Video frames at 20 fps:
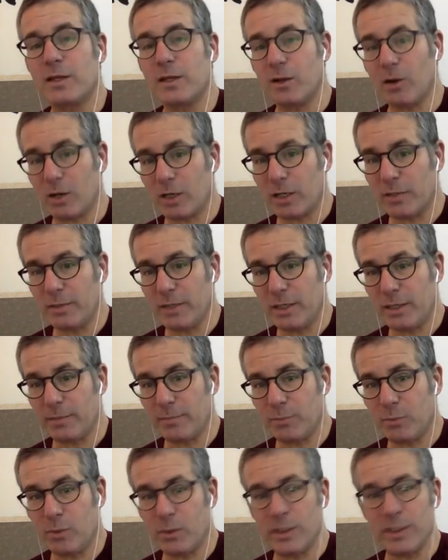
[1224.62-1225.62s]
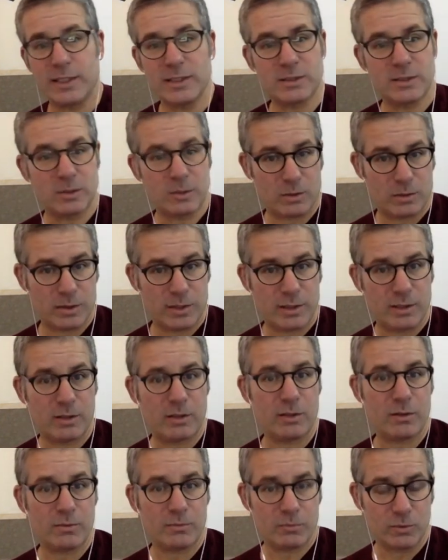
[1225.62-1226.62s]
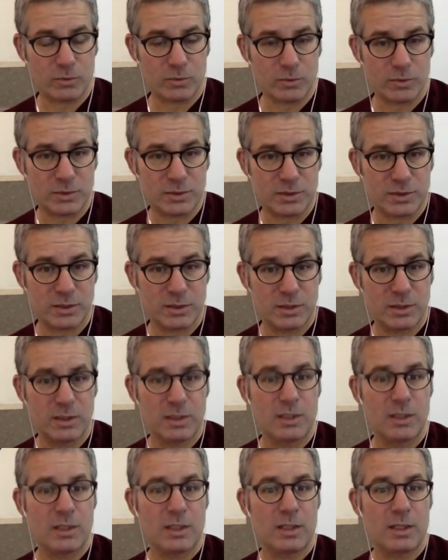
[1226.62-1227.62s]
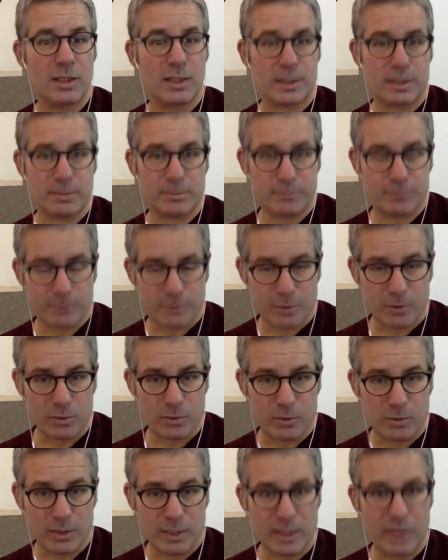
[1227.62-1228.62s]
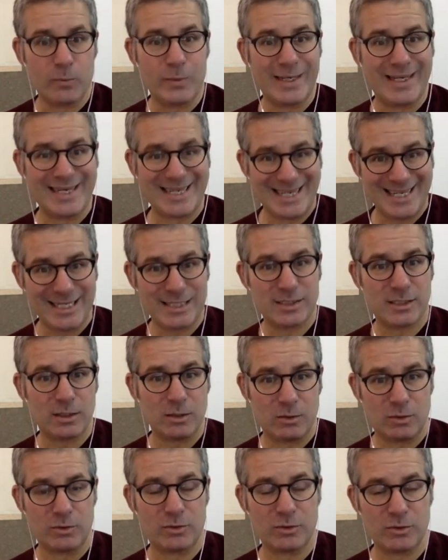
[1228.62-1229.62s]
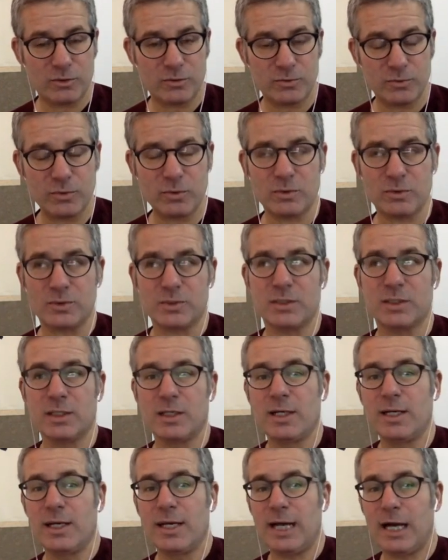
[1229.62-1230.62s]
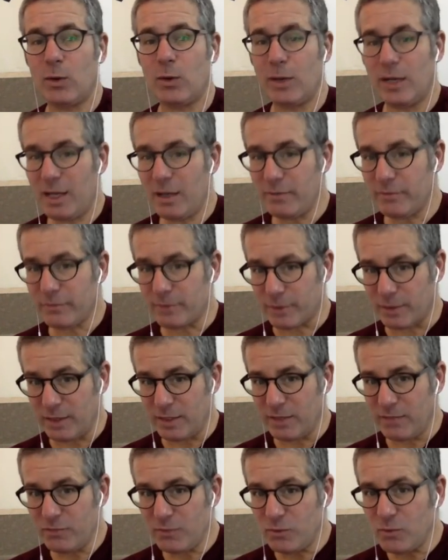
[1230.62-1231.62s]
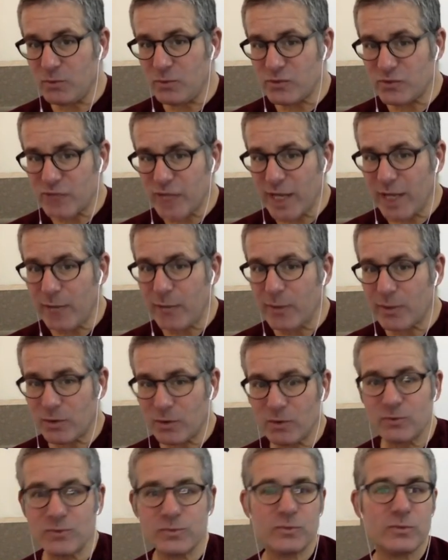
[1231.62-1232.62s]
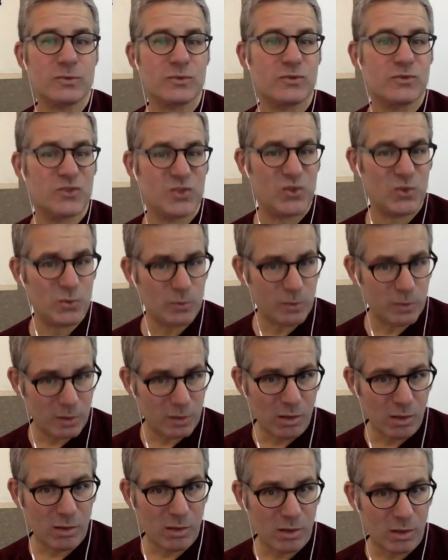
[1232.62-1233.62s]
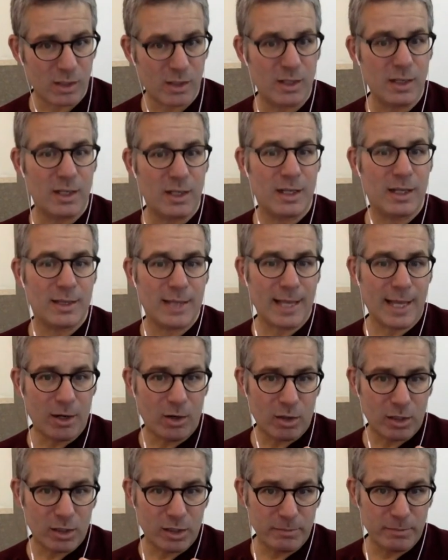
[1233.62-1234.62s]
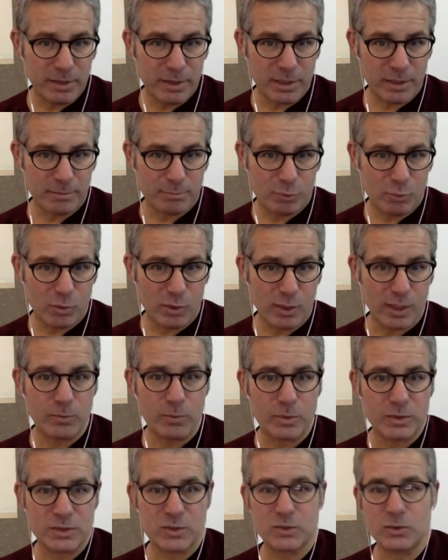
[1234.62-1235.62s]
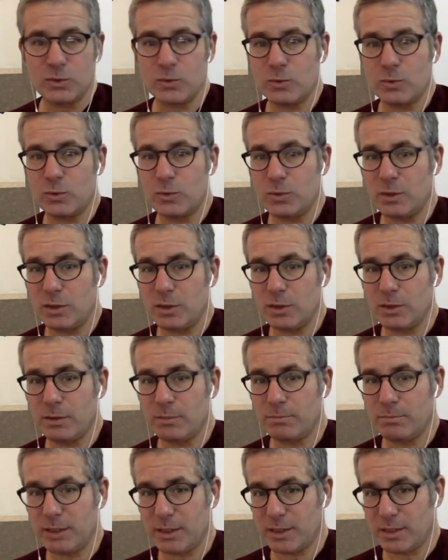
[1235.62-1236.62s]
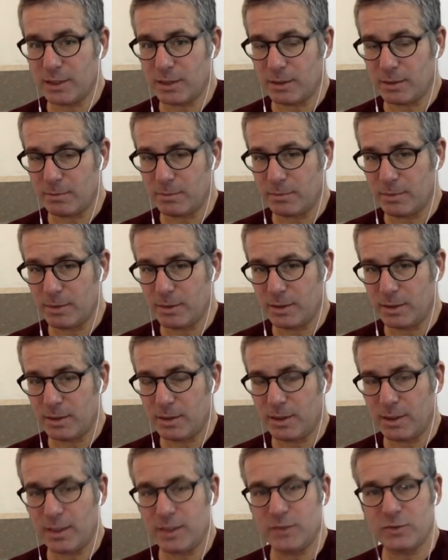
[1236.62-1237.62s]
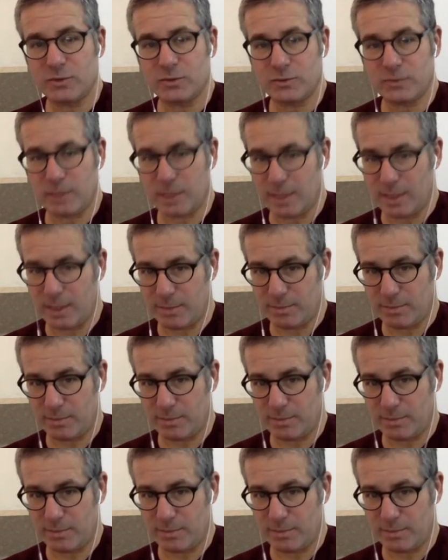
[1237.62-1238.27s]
The Archimedean point is learning the rules like a pro, and we need to learn those rules. However, if you stay with those rules too long, that Archimedean point will soon become a trap.